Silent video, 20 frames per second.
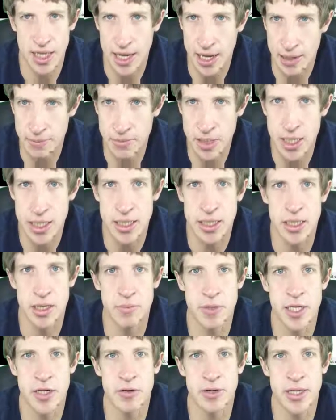I'm not going to
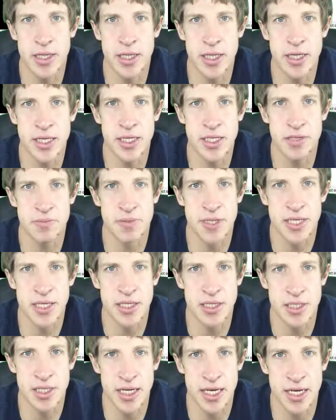be doing this
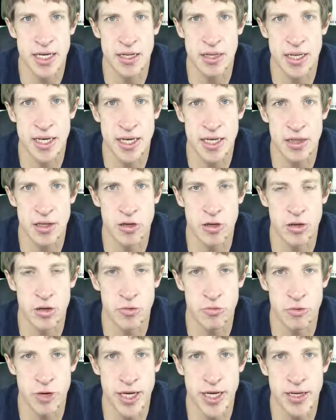because I kind of like the
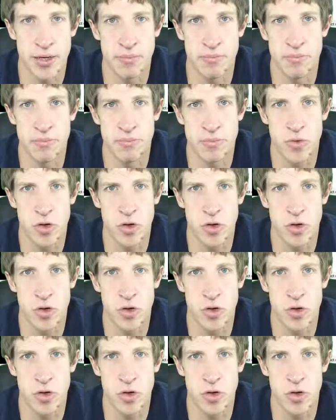whole red,